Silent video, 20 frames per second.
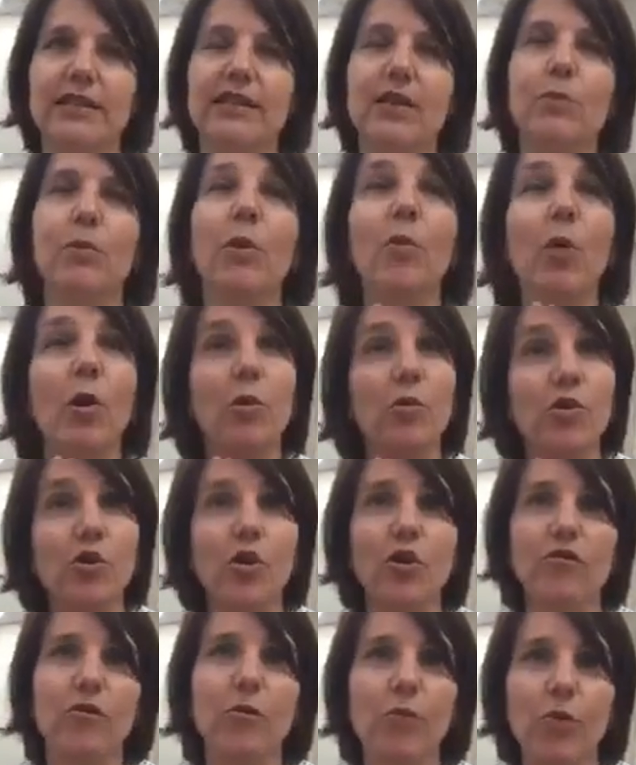So we work with
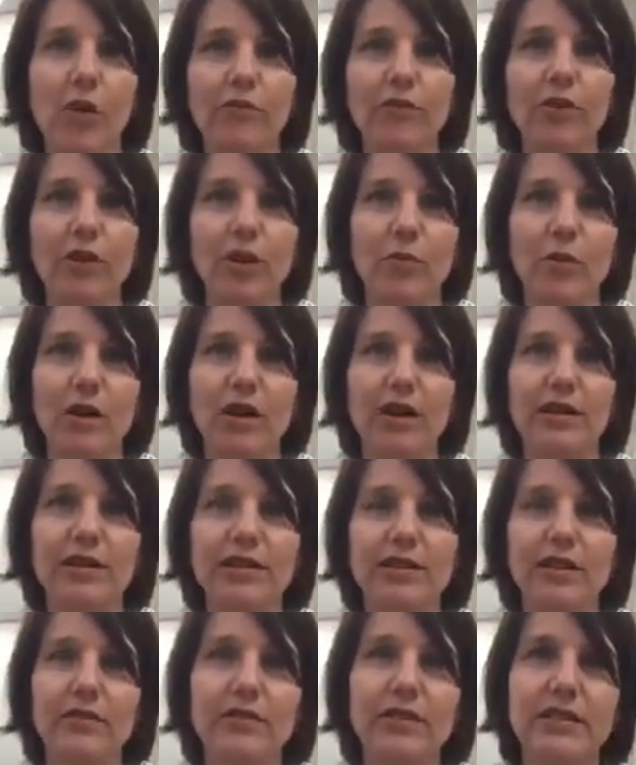not-for-profit community
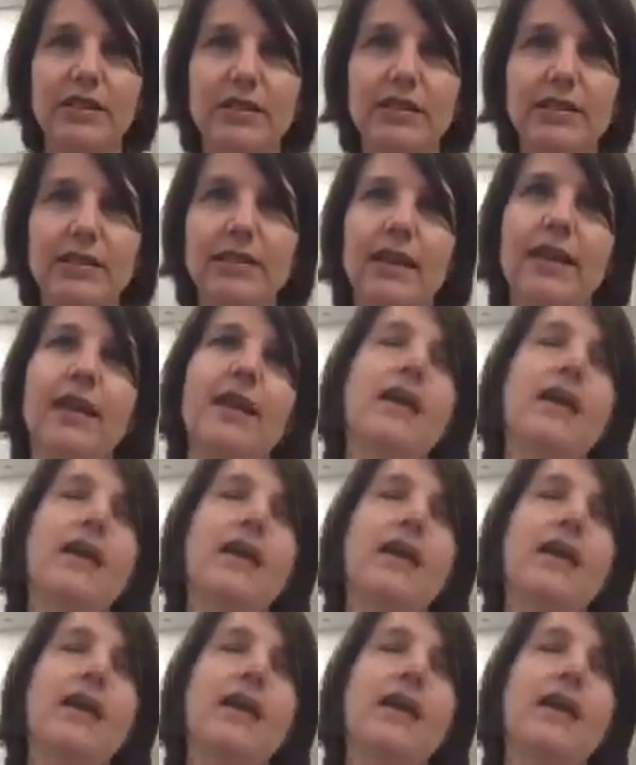services,